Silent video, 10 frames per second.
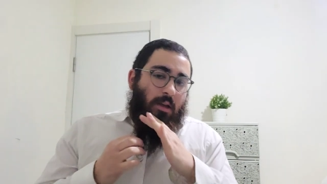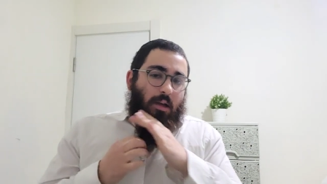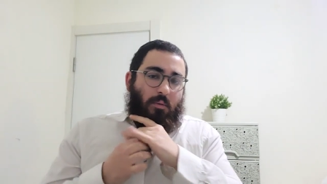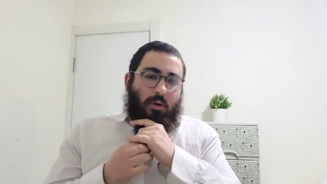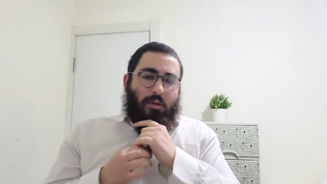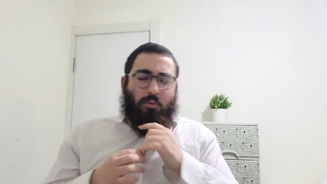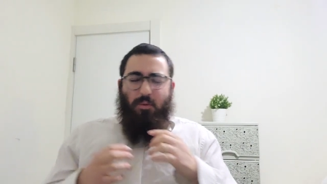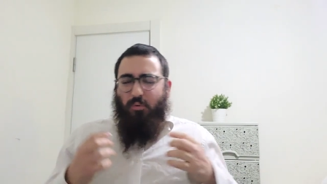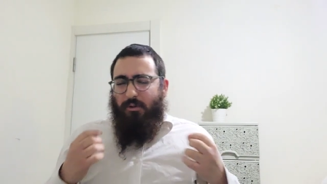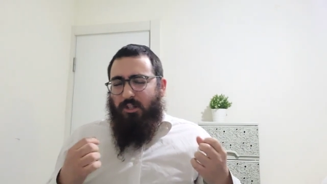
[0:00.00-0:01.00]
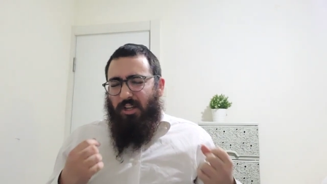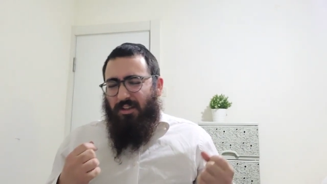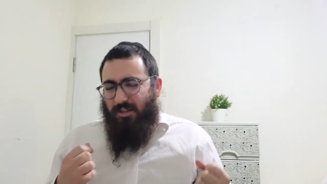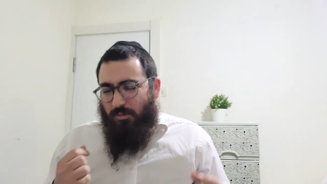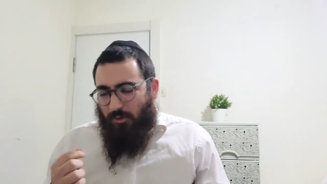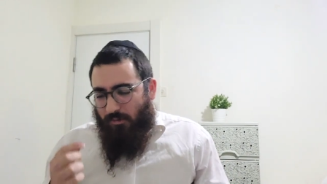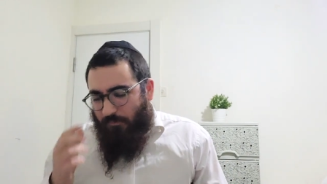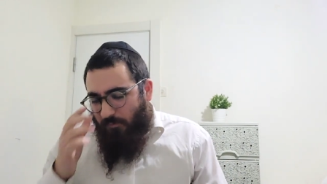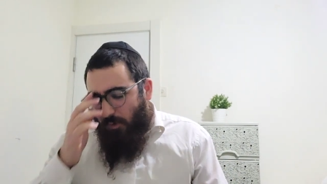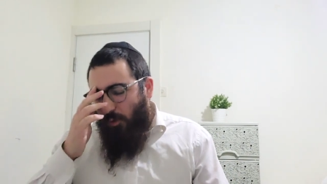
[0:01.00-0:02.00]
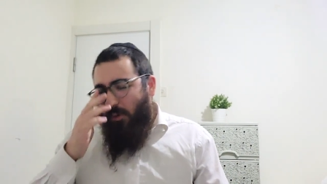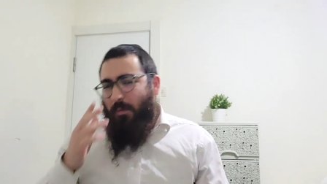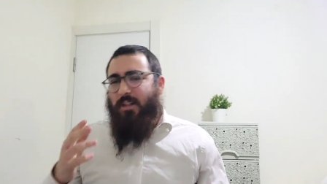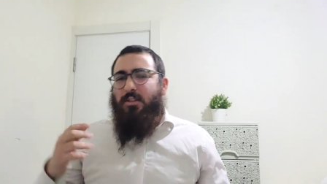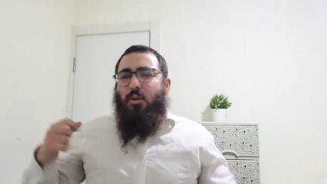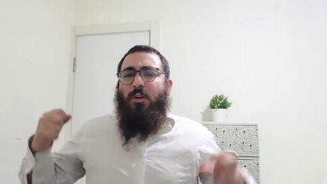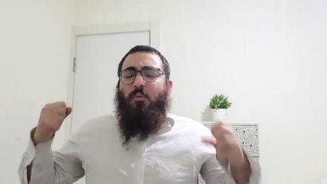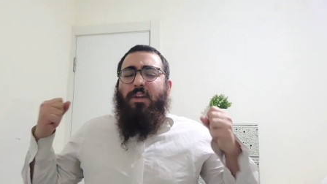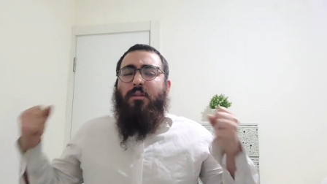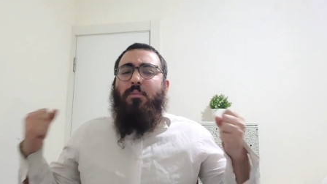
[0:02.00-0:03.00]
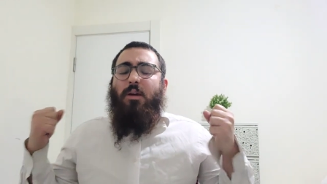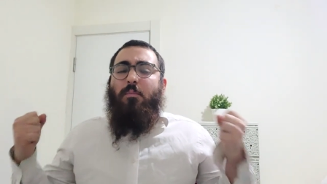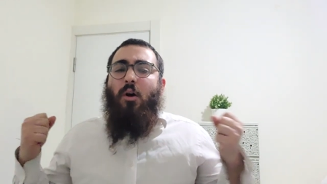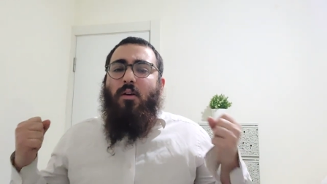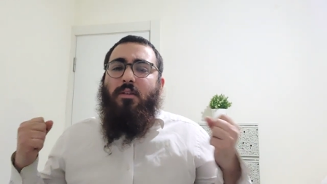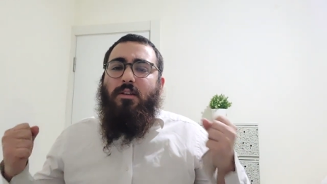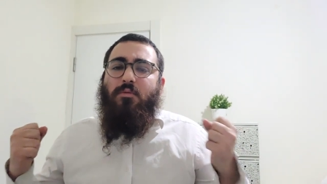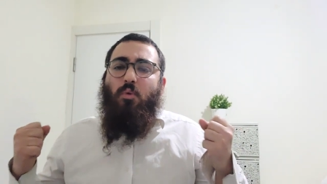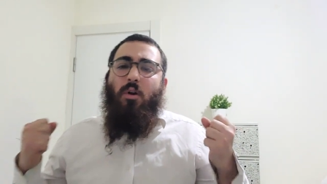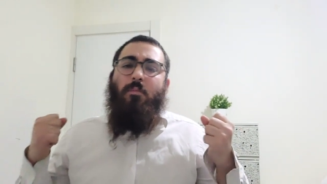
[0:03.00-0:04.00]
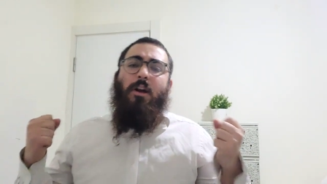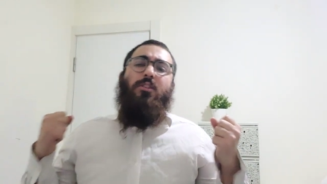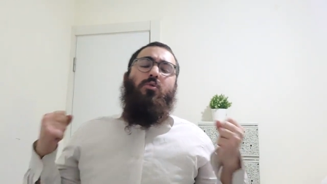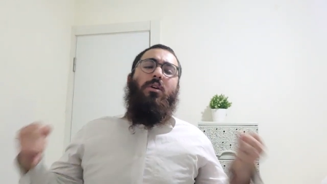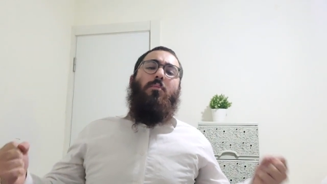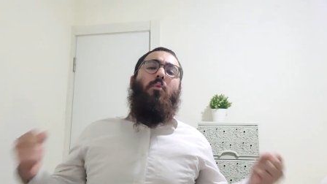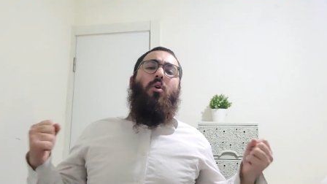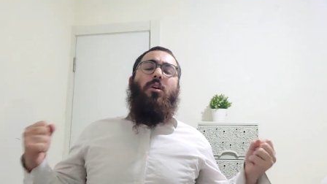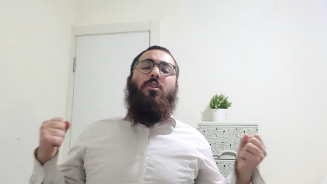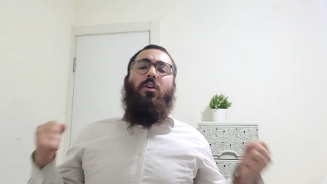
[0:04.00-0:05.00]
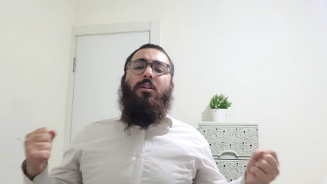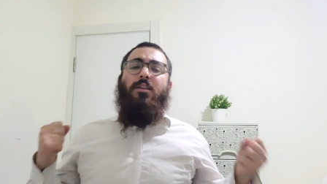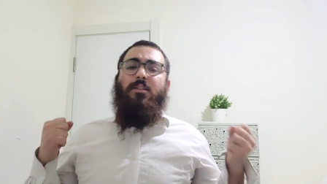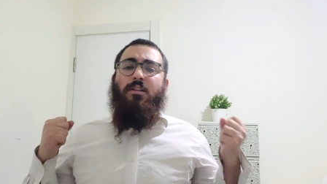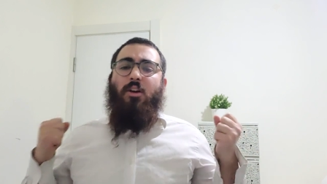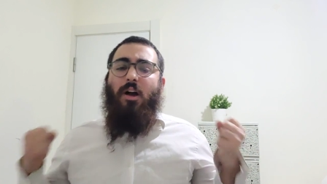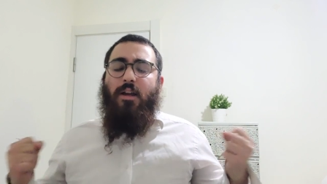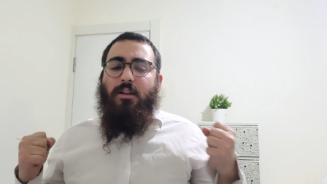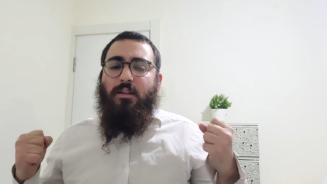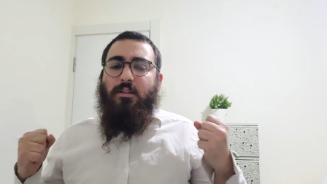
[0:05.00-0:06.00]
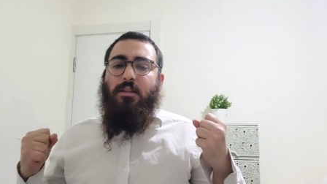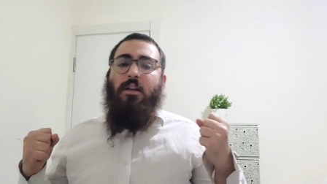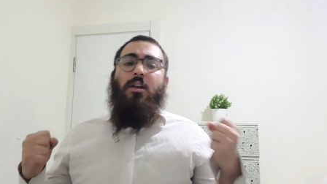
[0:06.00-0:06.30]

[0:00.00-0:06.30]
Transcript: and we appreciate the support. But we must know that we can be a part of this war by doing more goodness and kindness.